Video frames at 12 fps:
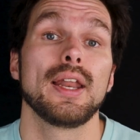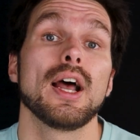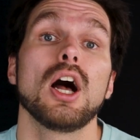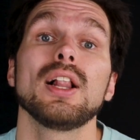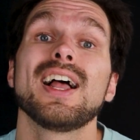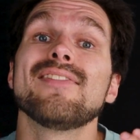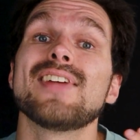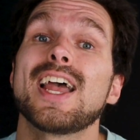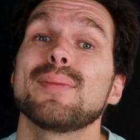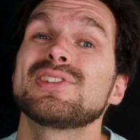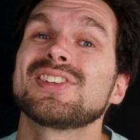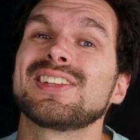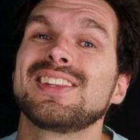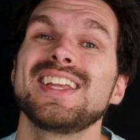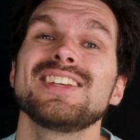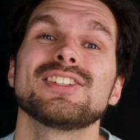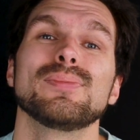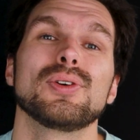And I'll have Amazon
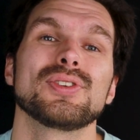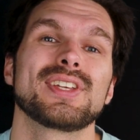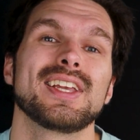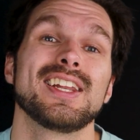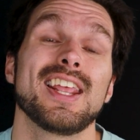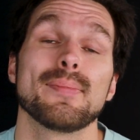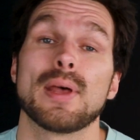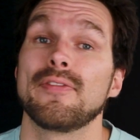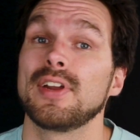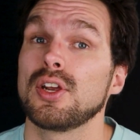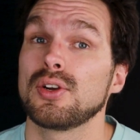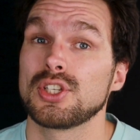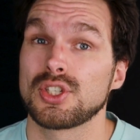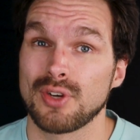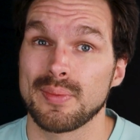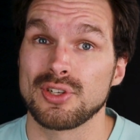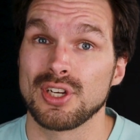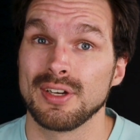links to Moleskin in my video
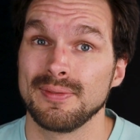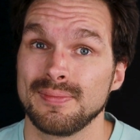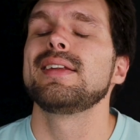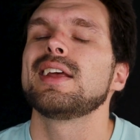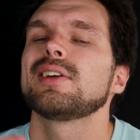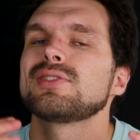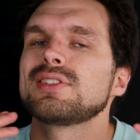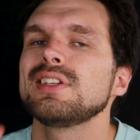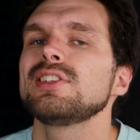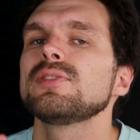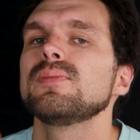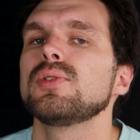description. Now, since